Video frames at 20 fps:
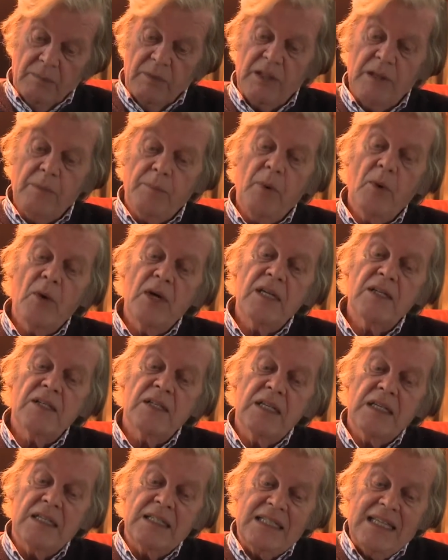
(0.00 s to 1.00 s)
But the point
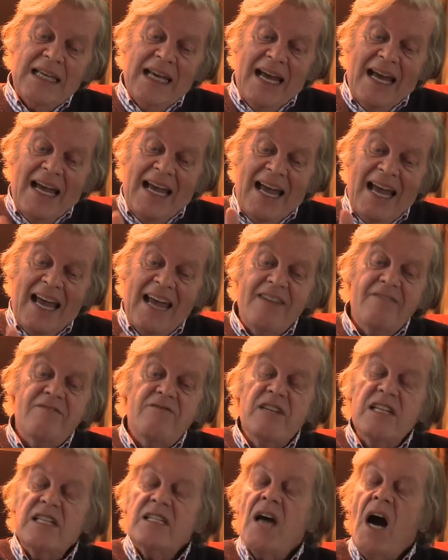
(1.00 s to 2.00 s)
is,
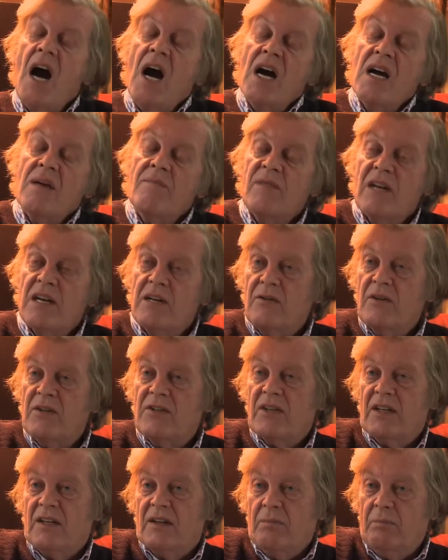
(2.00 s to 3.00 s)
every time there
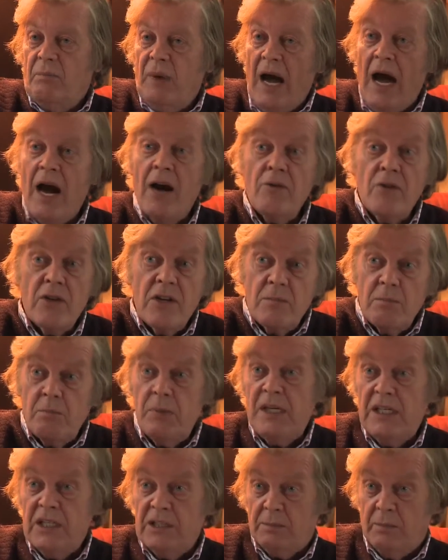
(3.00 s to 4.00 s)
is an apparent
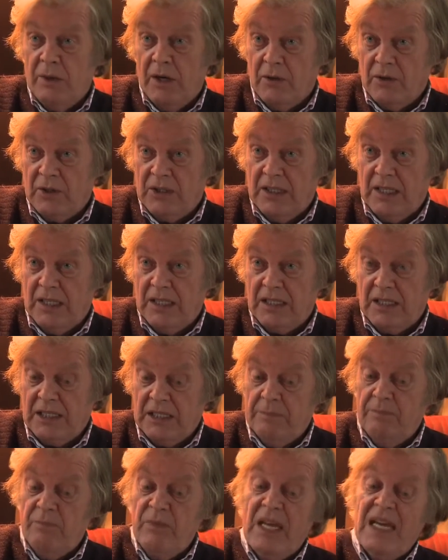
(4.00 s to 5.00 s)
peace process,
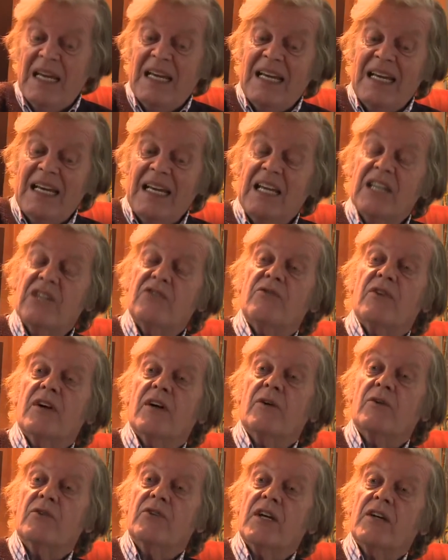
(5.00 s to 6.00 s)

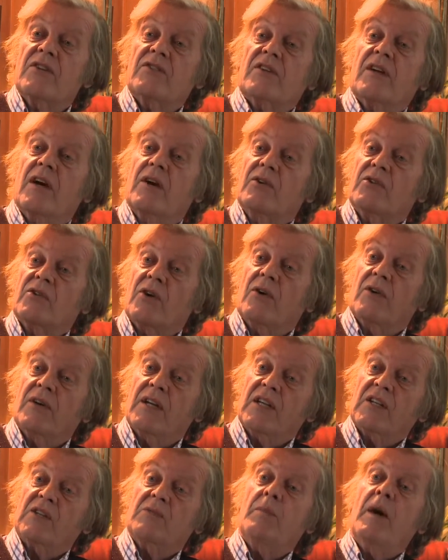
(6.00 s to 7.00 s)
Israel just goes on
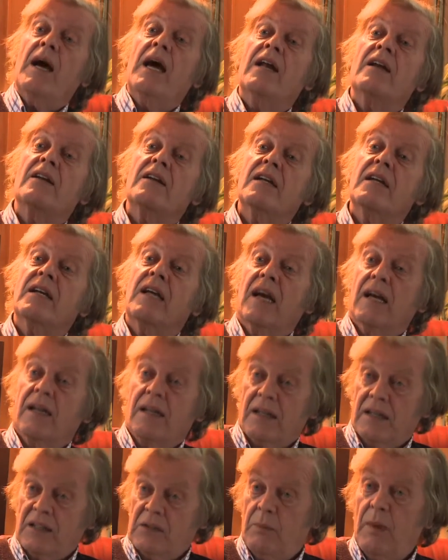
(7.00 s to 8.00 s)
expanding
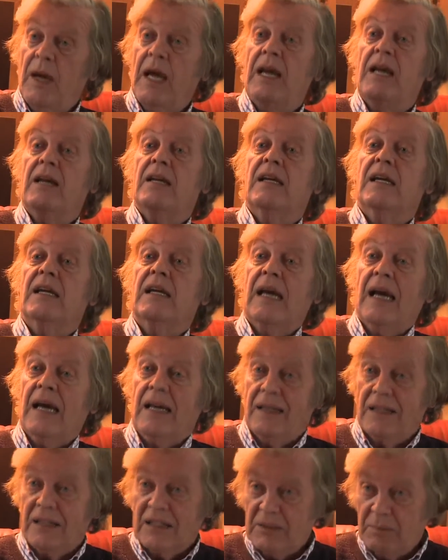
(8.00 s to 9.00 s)
and expanding
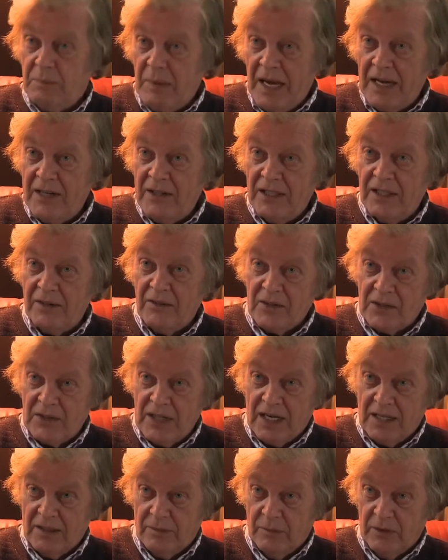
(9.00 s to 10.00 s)
and expanding the
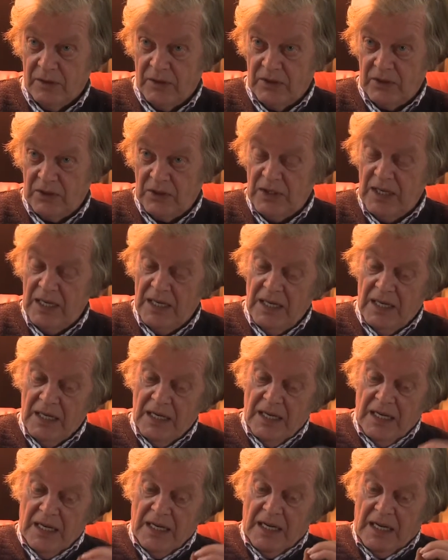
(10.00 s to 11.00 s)
settlements.
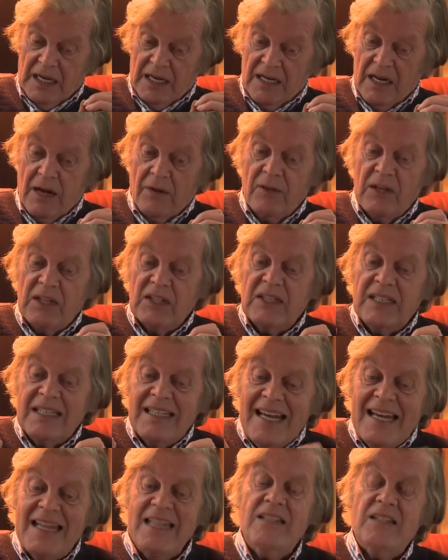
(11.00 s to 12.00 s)
Now, this
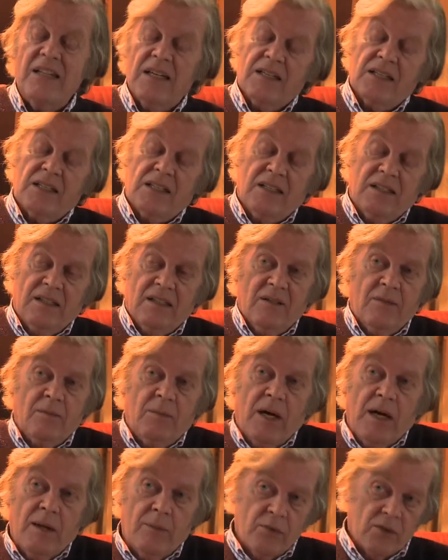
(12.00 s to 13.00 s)
latest
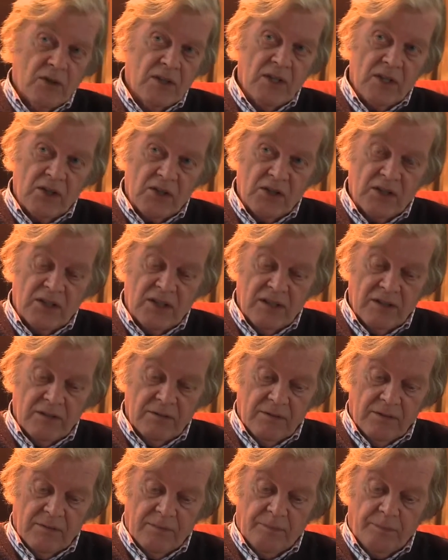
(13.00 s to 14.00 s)
Obama
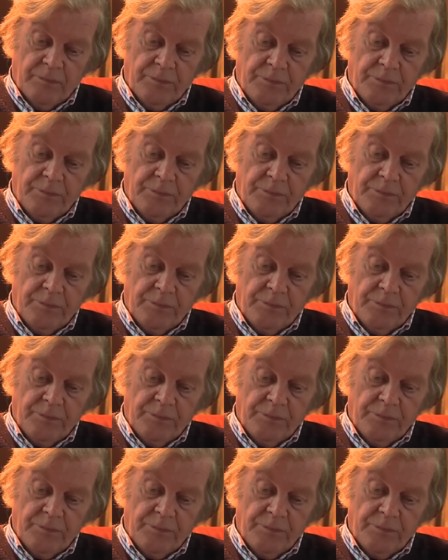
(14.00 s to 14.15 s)
initiative